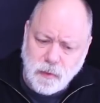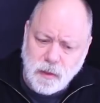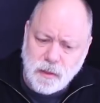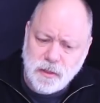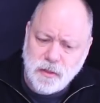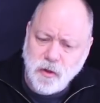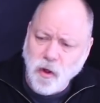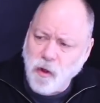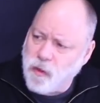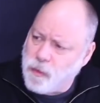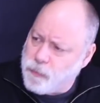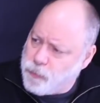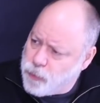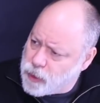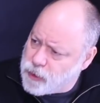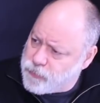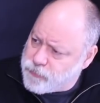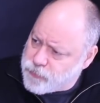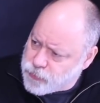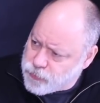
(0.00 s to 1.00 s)
called the Book
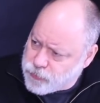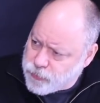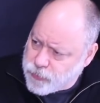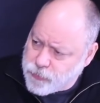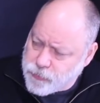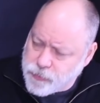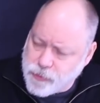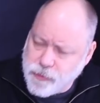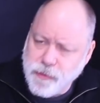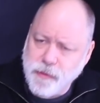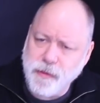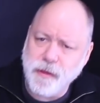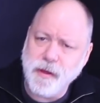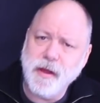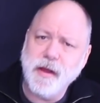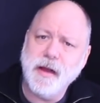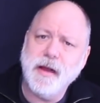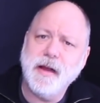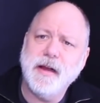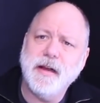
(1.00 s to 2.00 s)
of Truth,
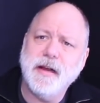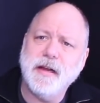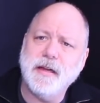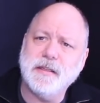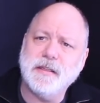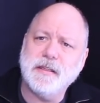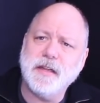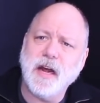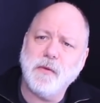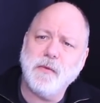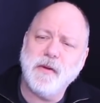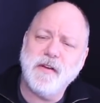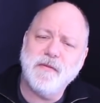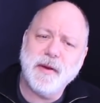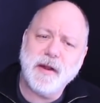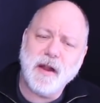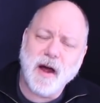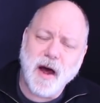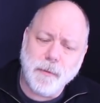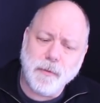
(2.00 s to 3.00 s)
is that we've been
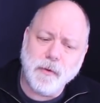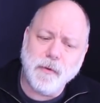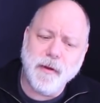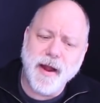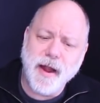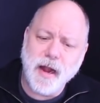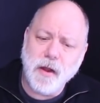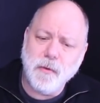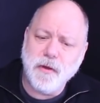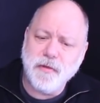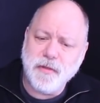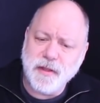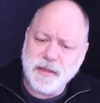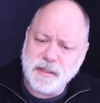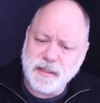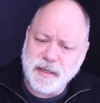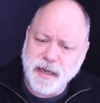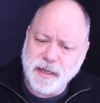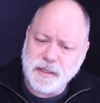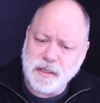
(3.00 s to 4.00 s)
operating with this
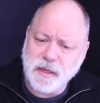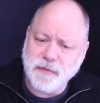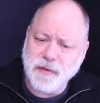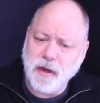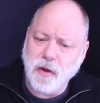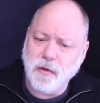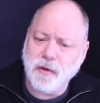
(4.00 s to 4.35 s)
sense of,